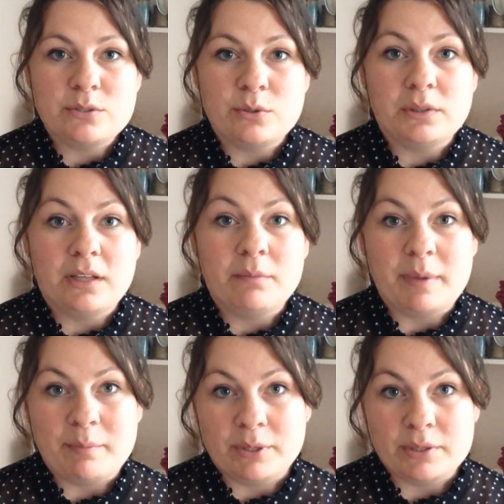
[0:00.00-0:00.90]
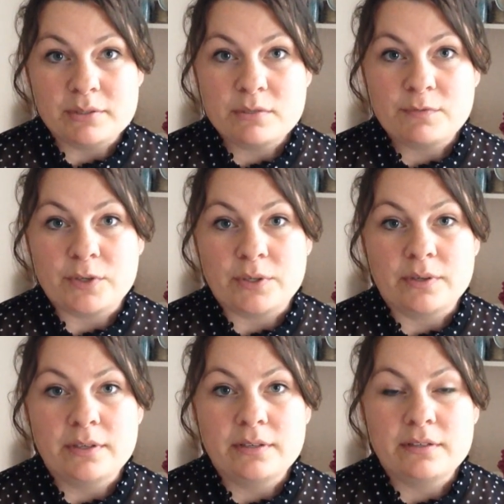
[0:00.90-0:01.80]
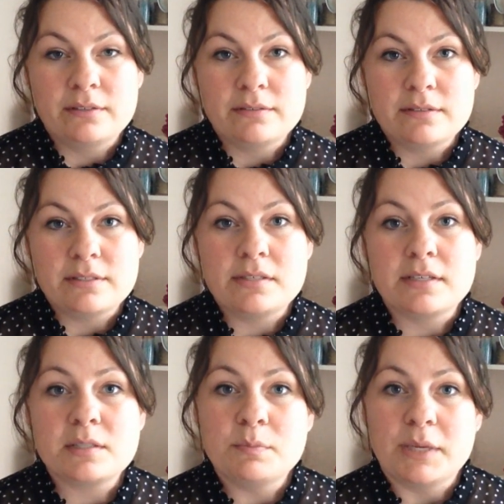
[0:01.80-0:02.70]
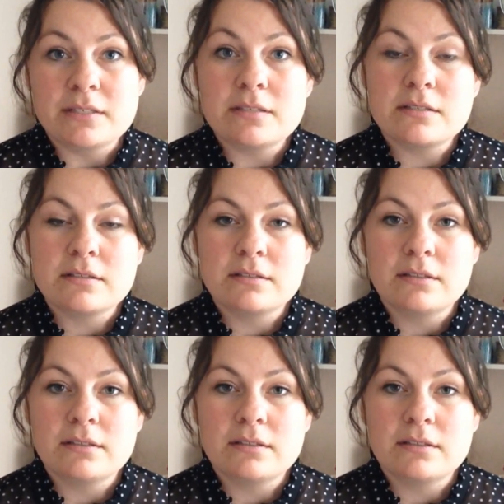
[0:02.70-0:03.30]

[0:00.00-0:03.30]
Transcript: to club members for 6 months